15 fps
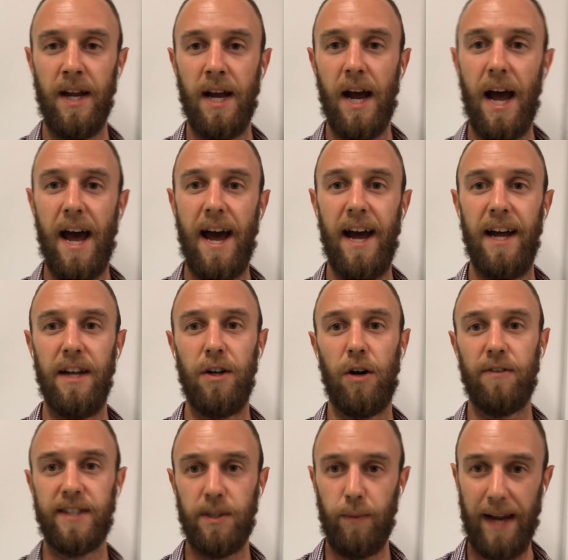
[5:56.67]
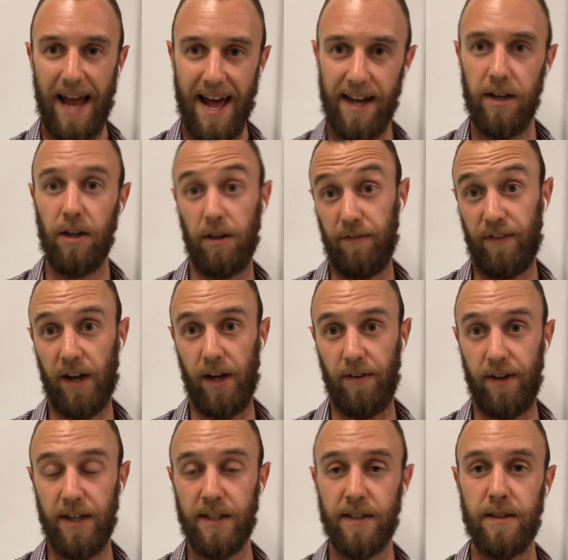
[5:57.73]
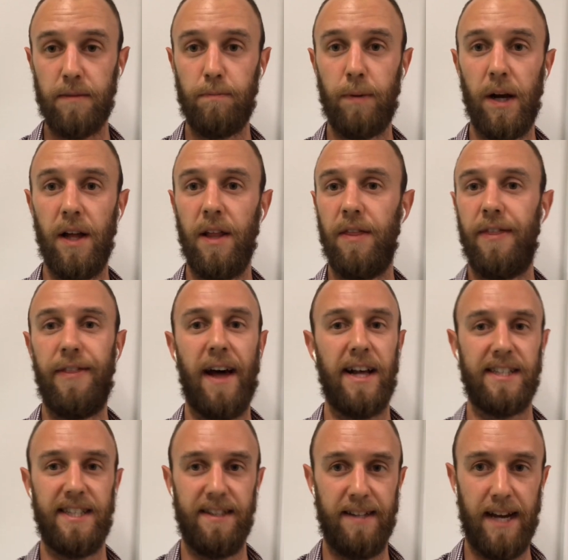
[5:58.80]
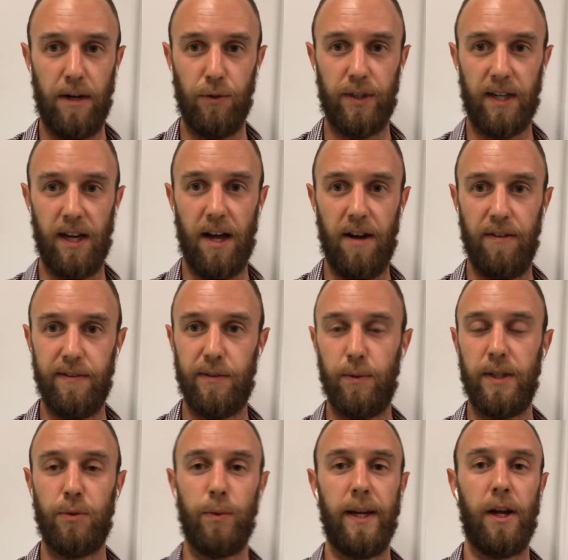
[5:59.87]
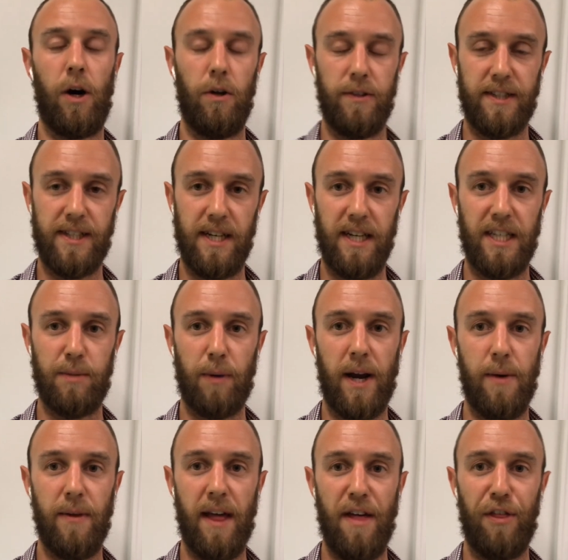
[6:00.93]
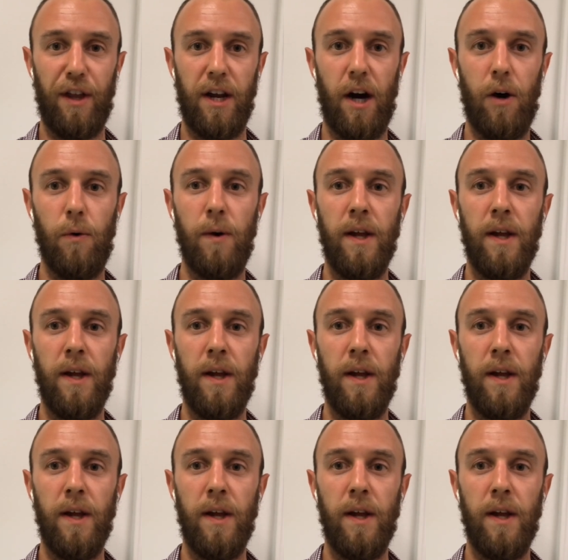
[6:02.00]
And obviously we handle the virus, but that's in the outer gloves, which we constantly spray with ethanol.